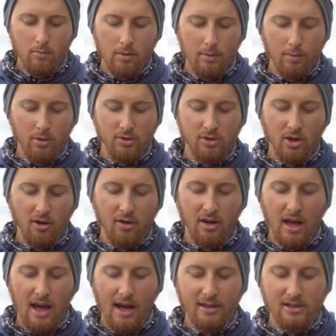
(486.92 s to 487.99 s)
People are starting
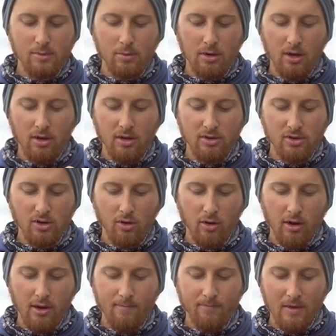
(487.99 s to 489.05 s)
to ask me on
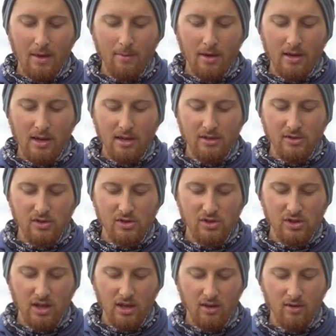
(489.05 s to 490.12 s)
Instagram, am I getting
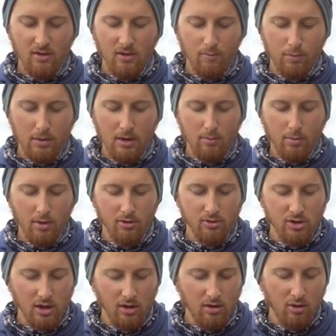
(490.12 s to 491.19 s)
sick of peanut butter
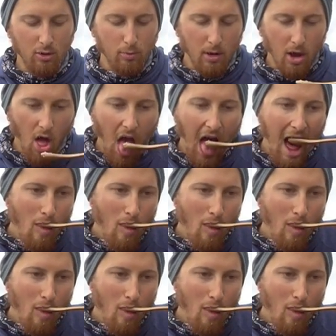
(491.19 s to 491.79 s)
jelly and oatmeal?